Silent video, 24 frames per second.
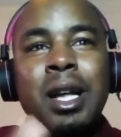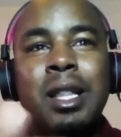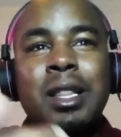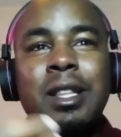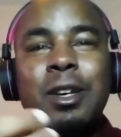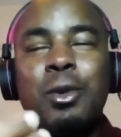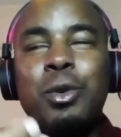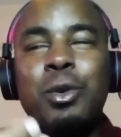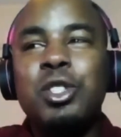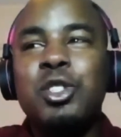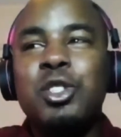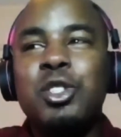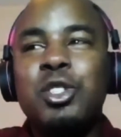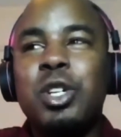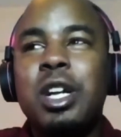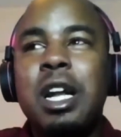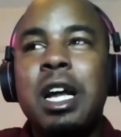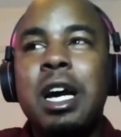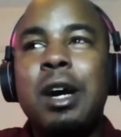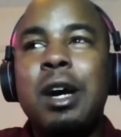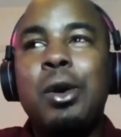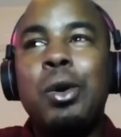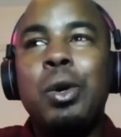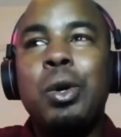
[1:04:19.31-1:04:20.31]
And the question
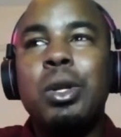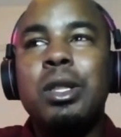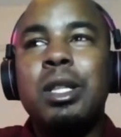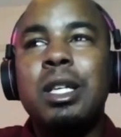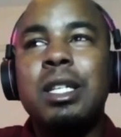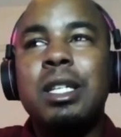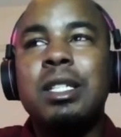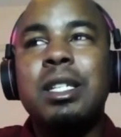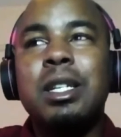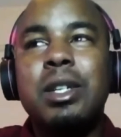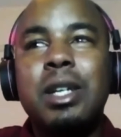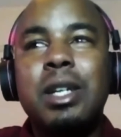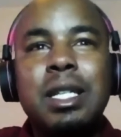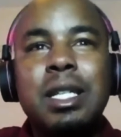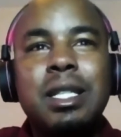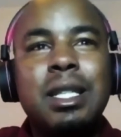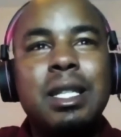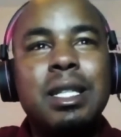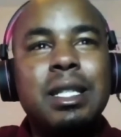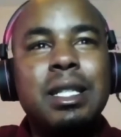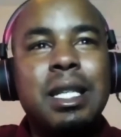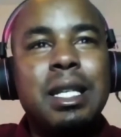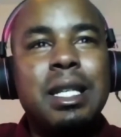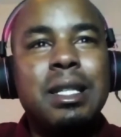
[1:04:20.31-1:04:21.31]
now that
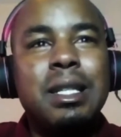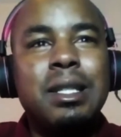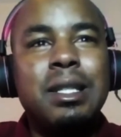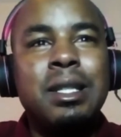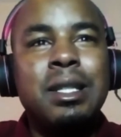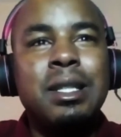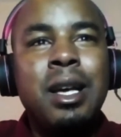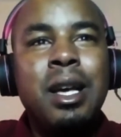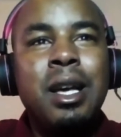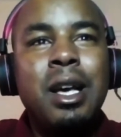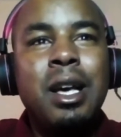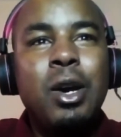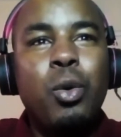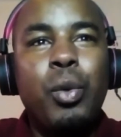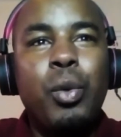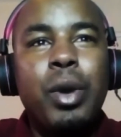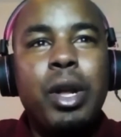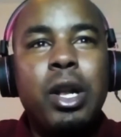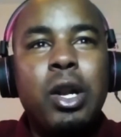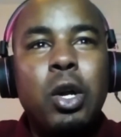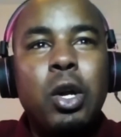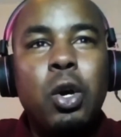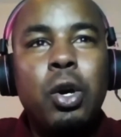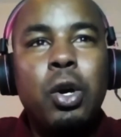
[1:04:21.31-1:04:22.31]
arises is,
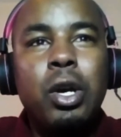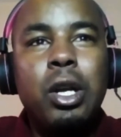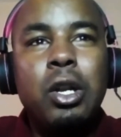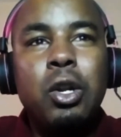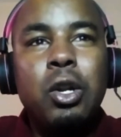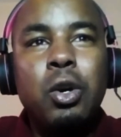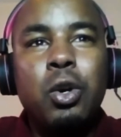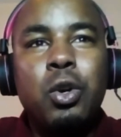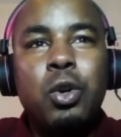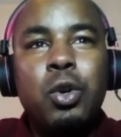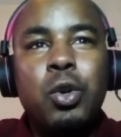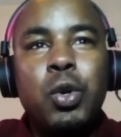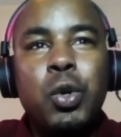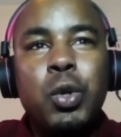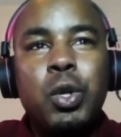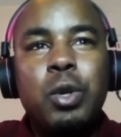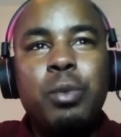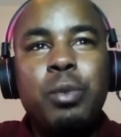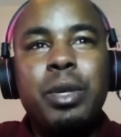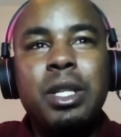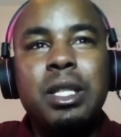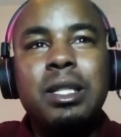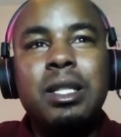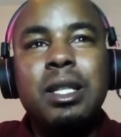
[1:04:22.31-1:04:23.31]
will oil or
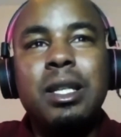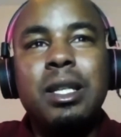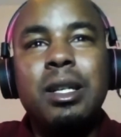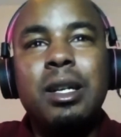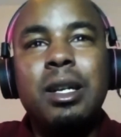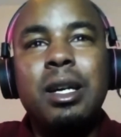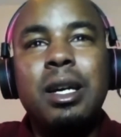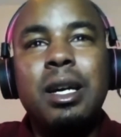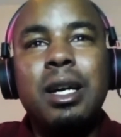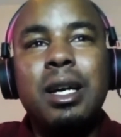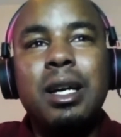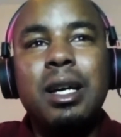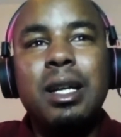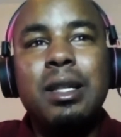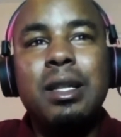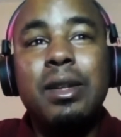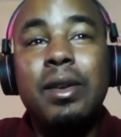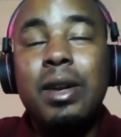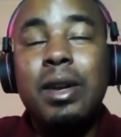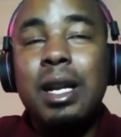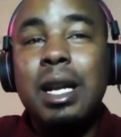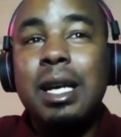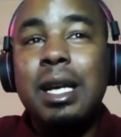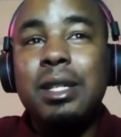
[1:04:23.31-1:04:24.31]
crude be still
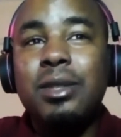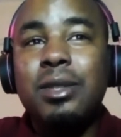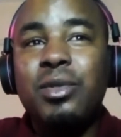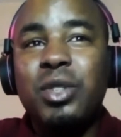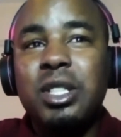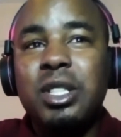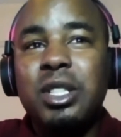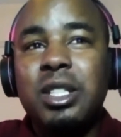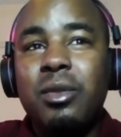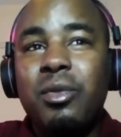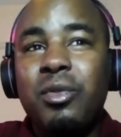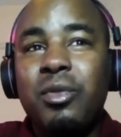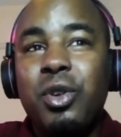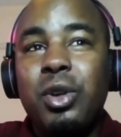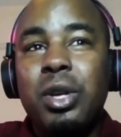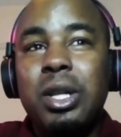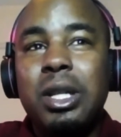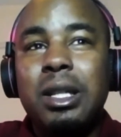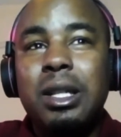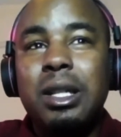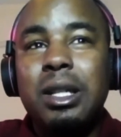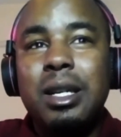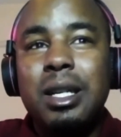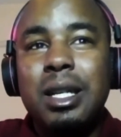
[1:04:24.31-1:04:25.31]
the reliant fossil
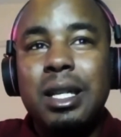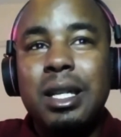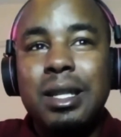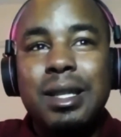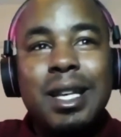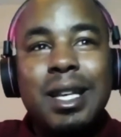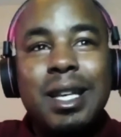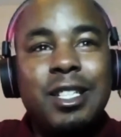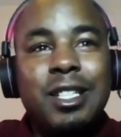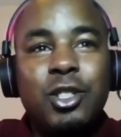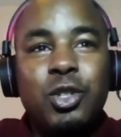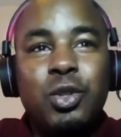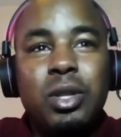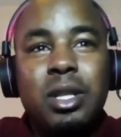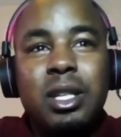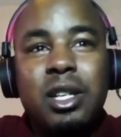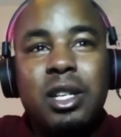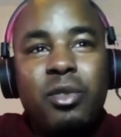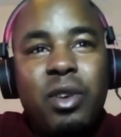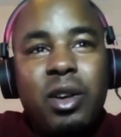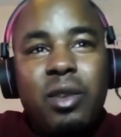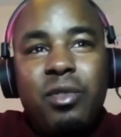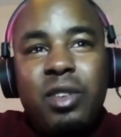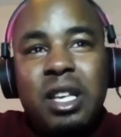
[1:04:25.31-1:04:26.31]
fuel in 30 to
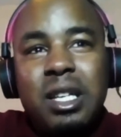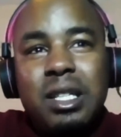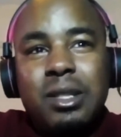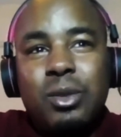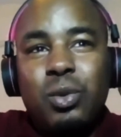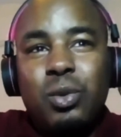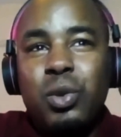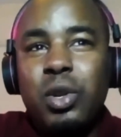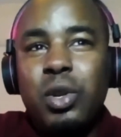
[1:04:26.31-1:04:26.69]
35 years?